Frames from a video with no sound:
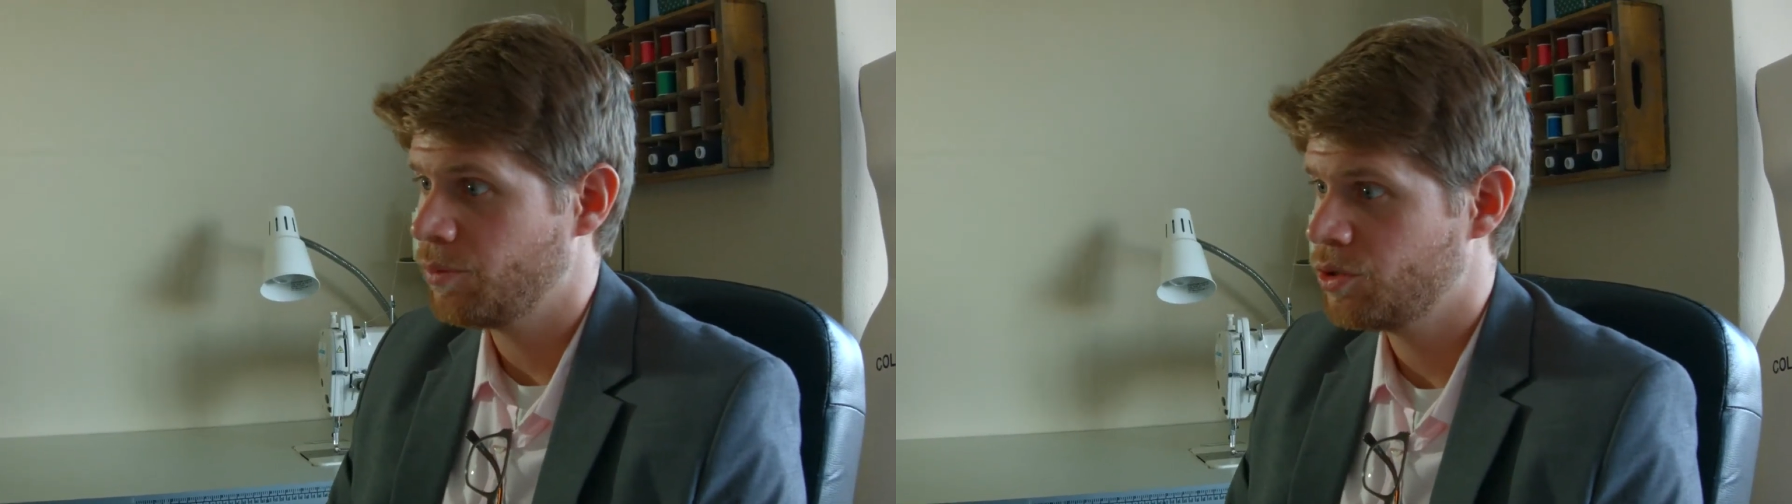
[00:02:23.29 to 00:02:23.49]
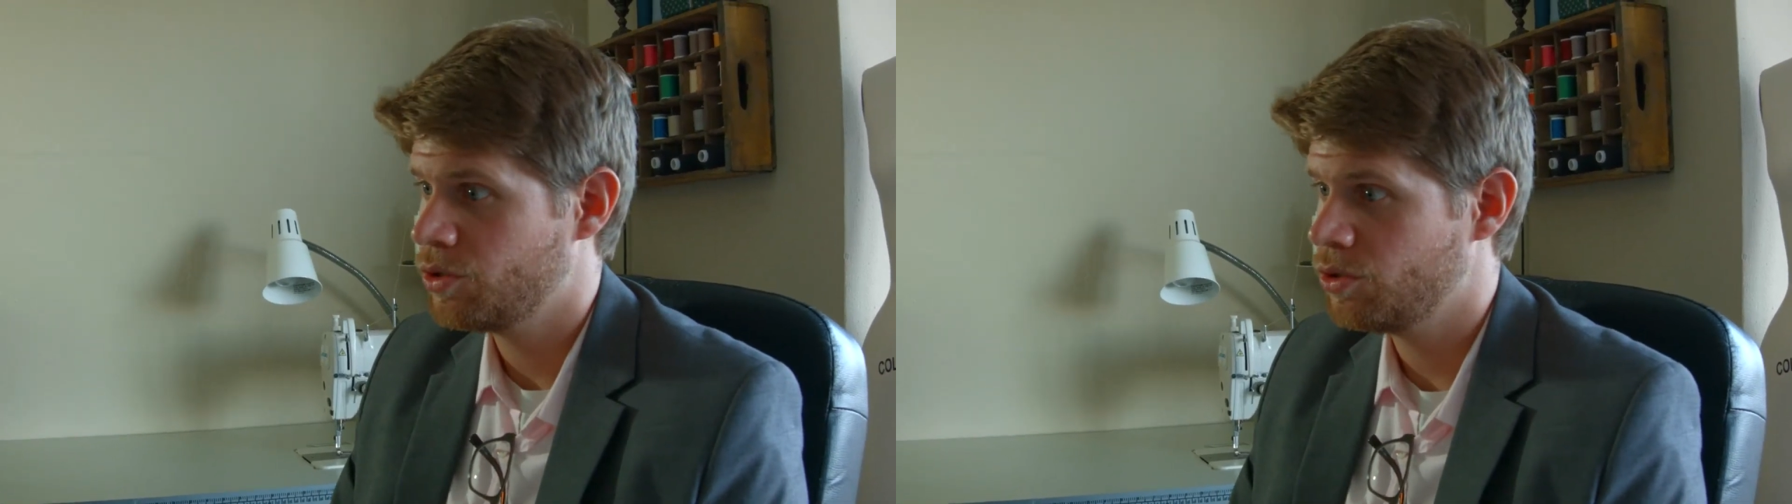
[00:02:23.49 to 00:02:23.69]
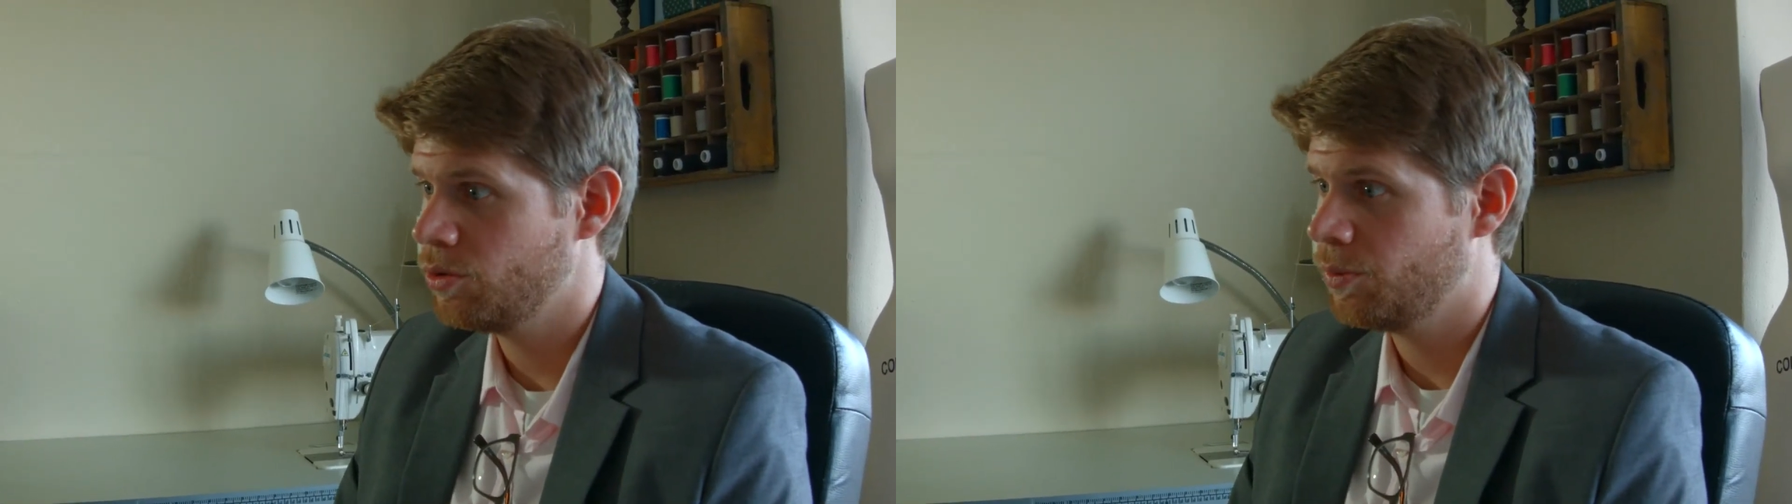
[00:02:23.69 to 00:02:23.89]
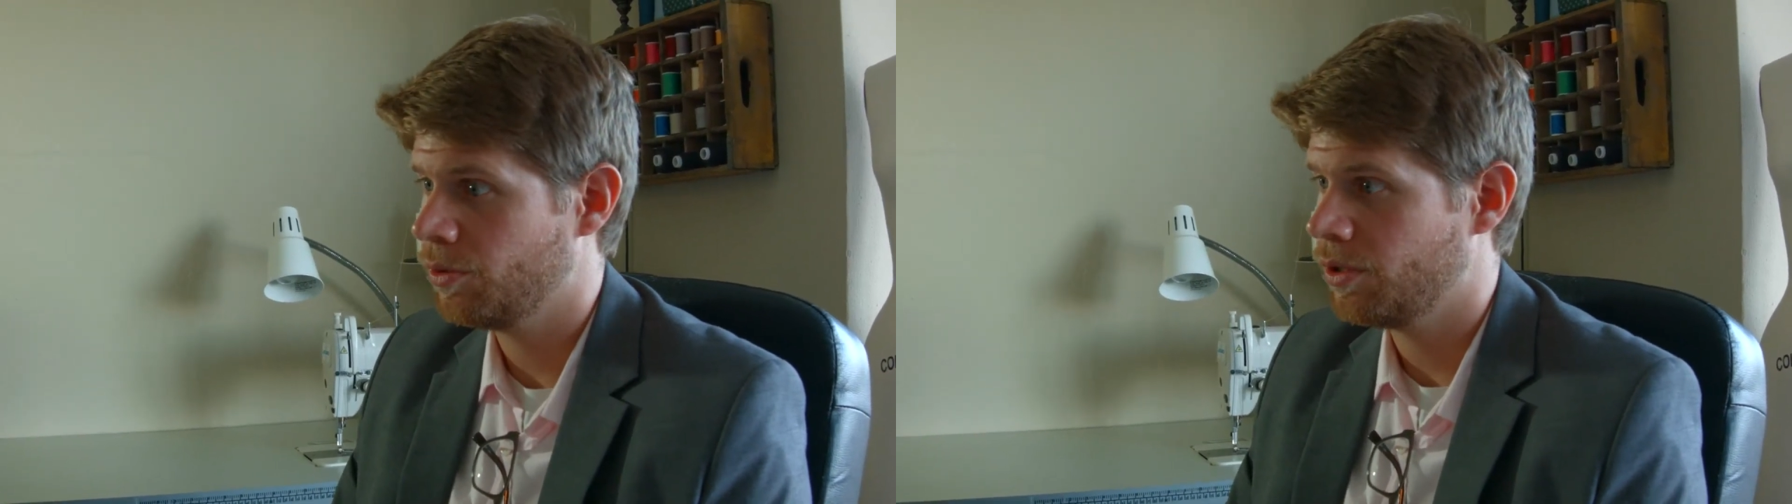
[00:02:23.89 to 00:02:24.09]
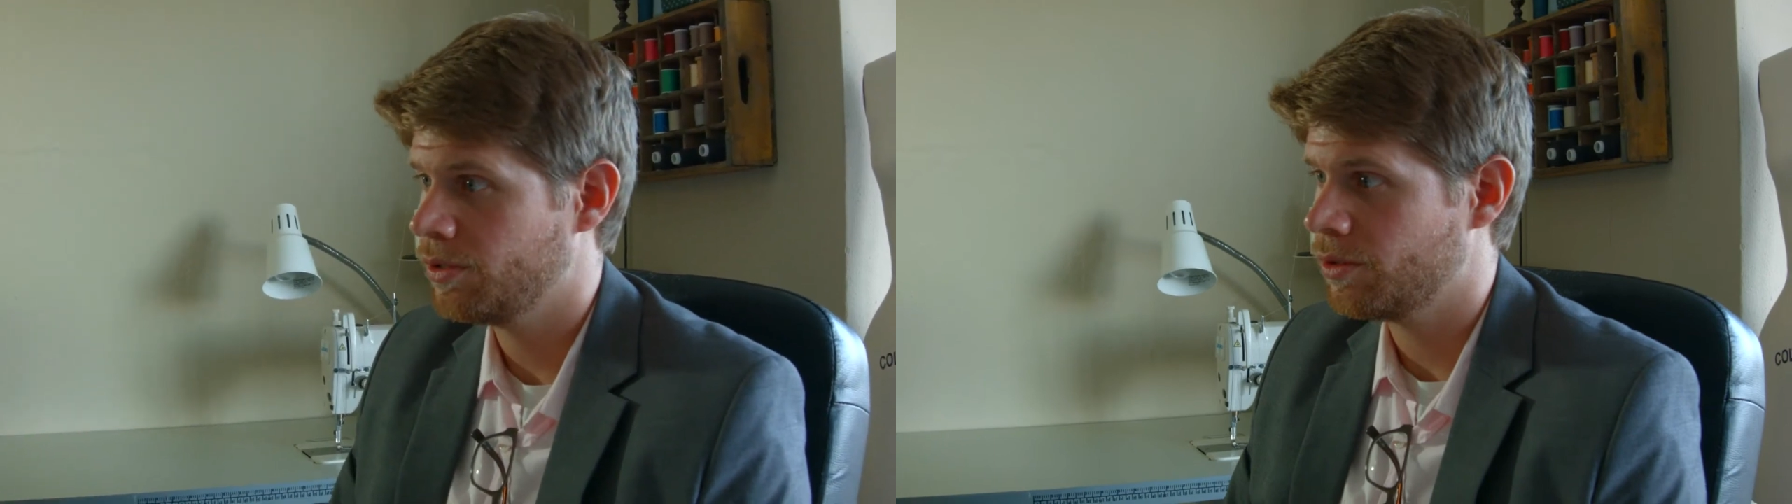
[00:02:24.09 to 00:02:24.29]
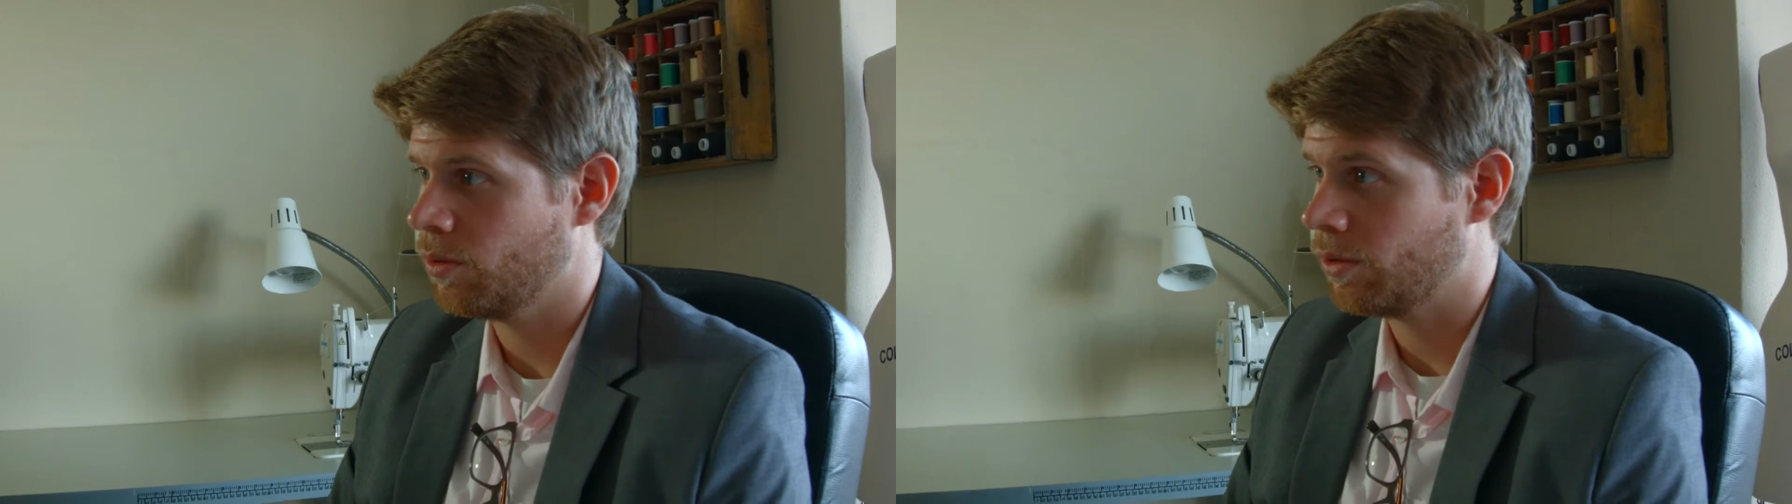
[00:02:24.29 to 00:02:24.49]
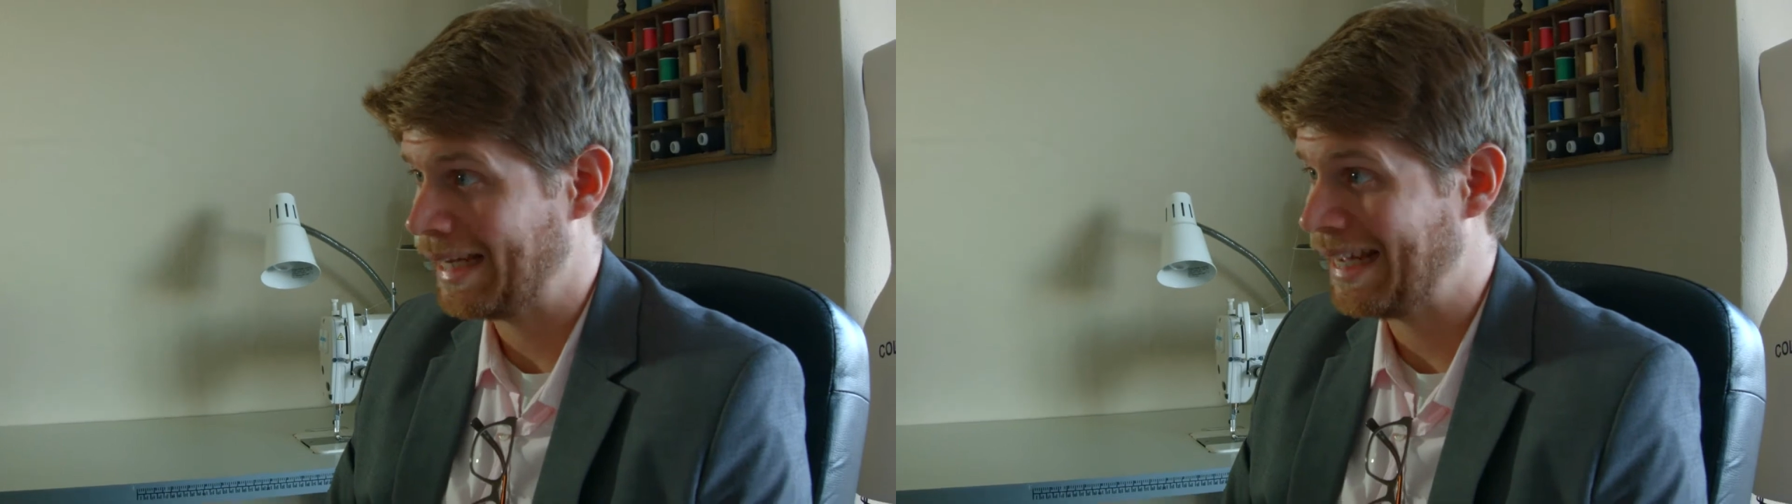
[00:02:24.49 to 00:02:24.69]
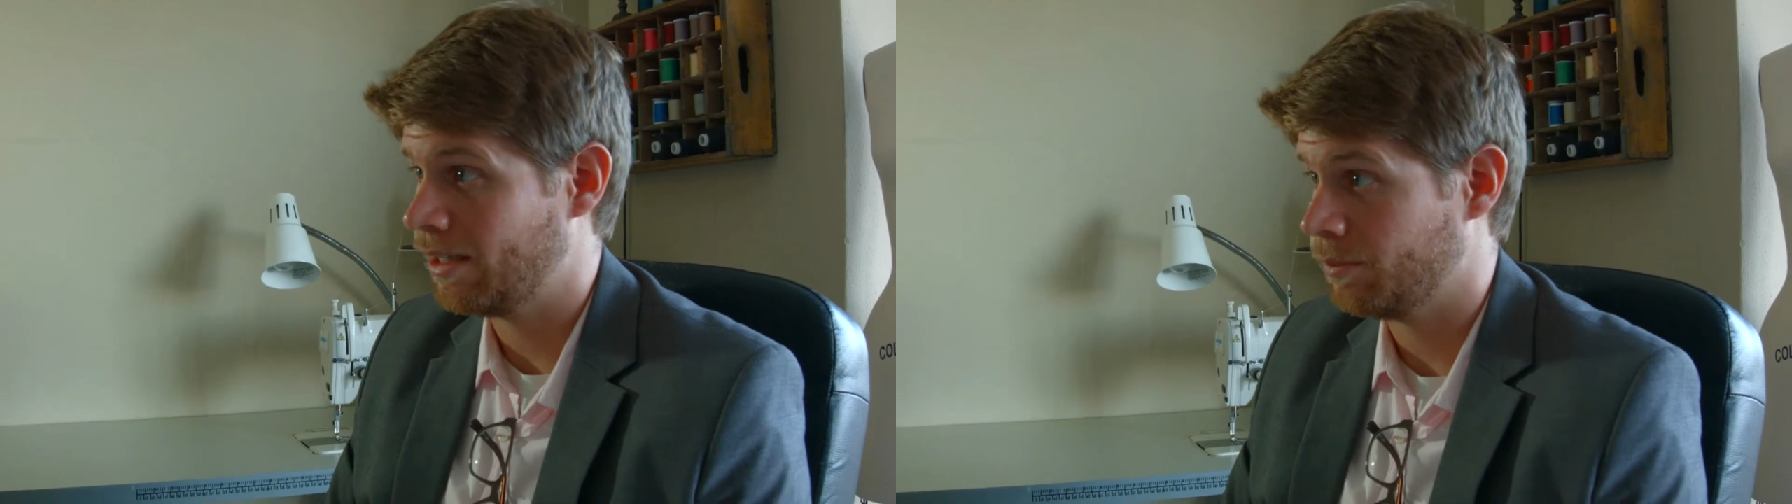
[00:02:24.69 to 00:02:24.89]
super into
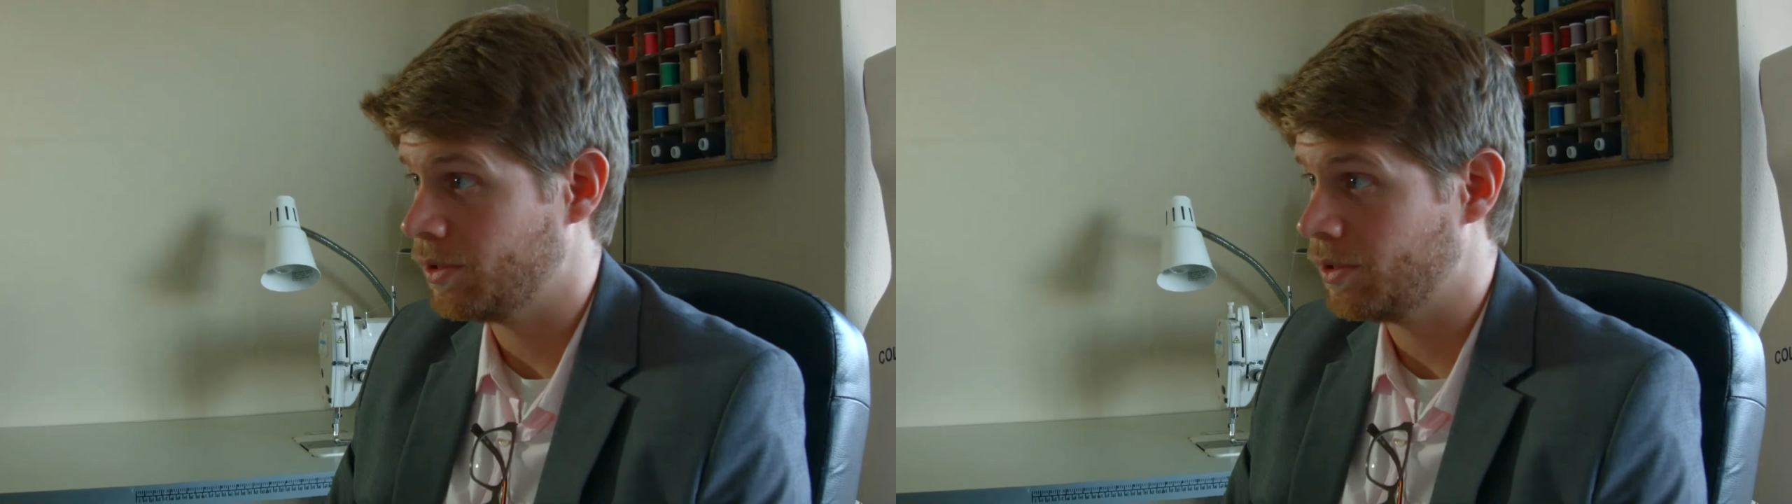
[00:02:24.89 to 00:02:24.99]
organic